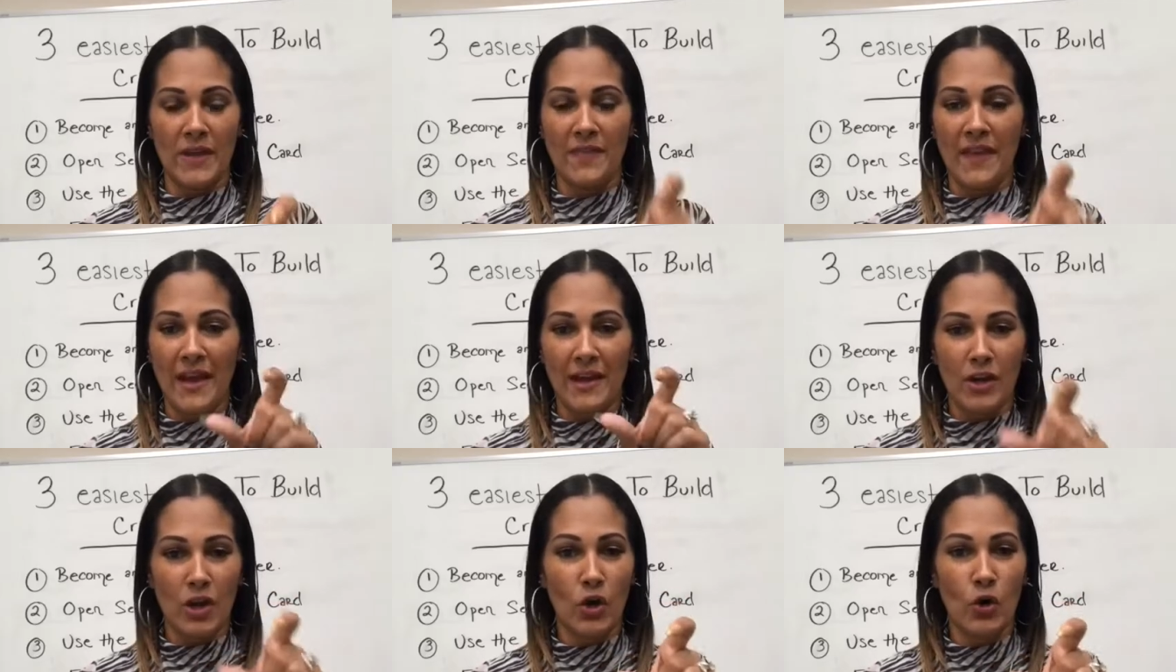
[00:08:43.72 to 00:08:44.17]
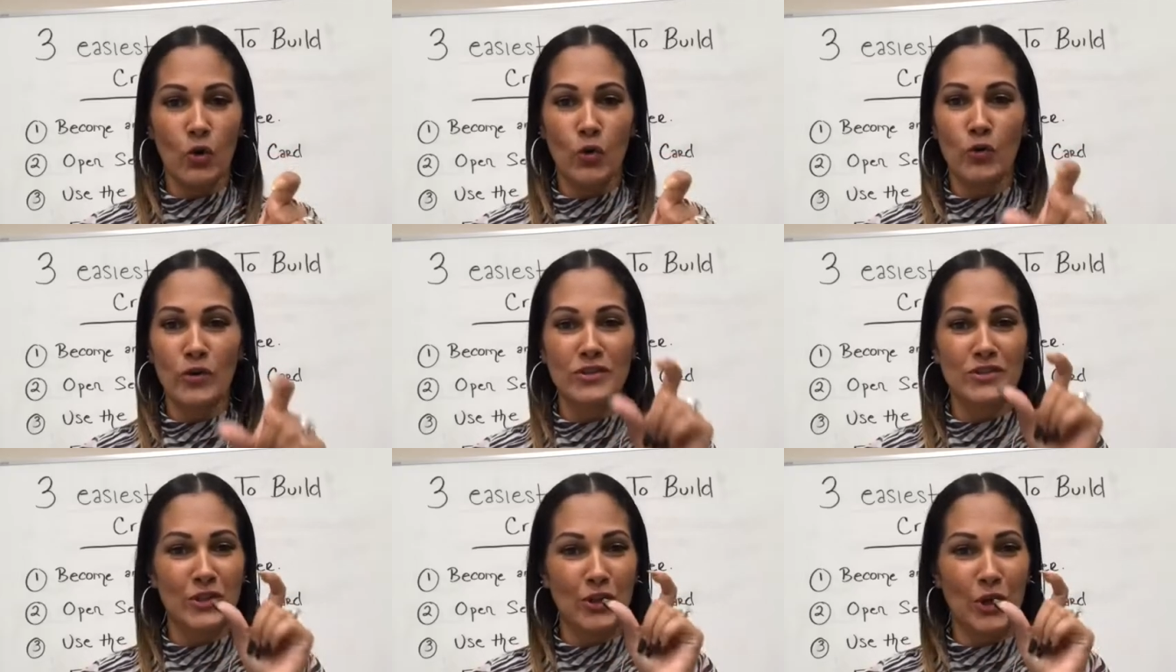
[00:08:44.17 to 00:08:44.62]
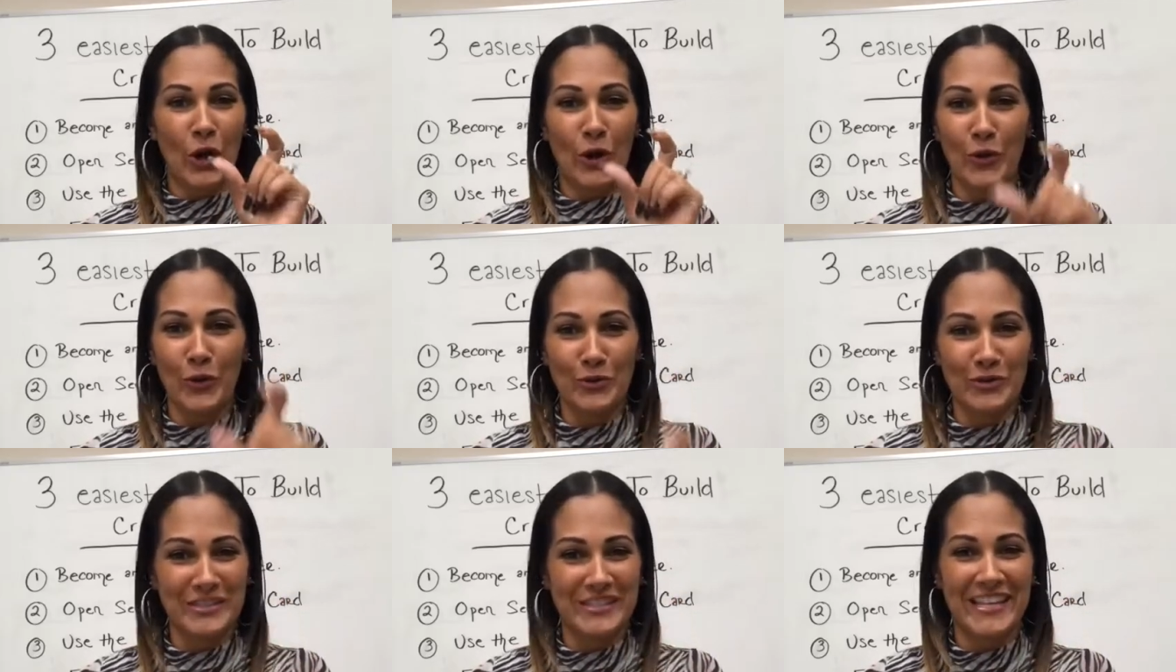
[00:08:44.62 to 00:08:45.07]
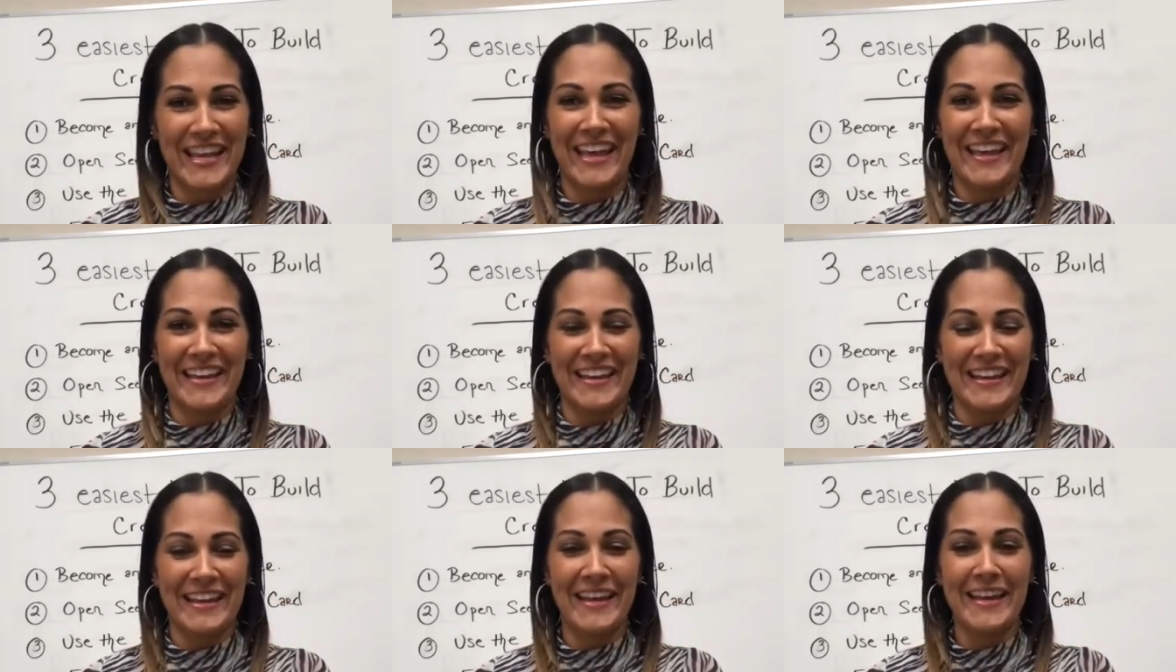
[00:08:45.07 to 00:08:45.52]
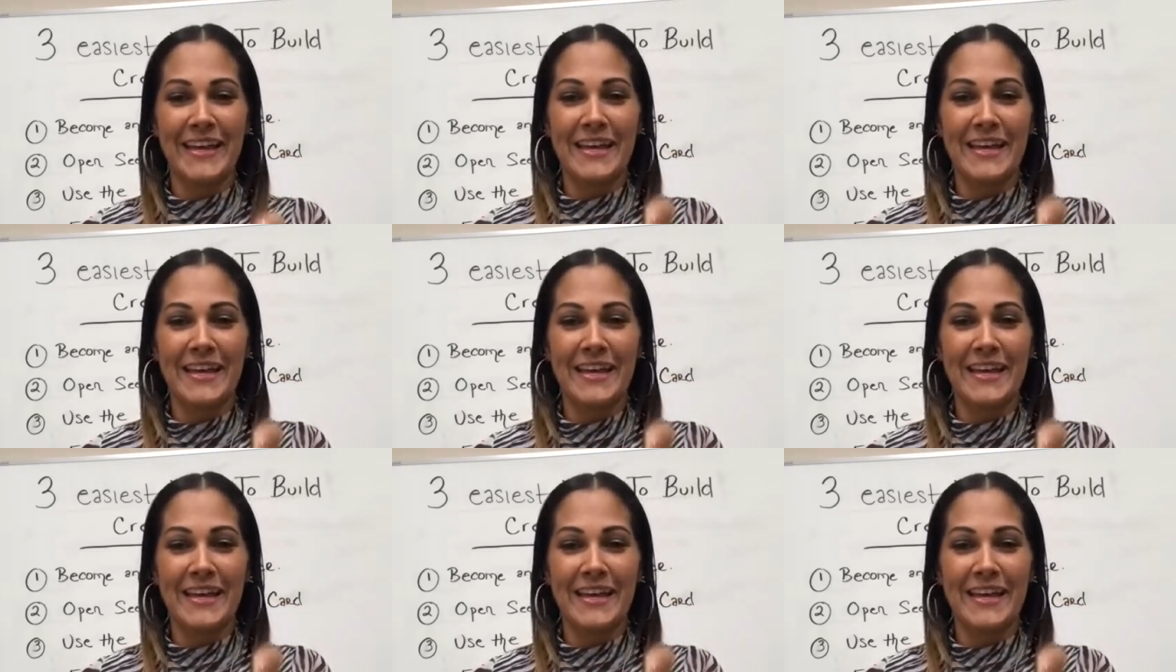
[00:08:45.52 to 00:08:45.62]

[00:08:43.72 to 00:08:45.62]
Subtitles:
that code is a code 10.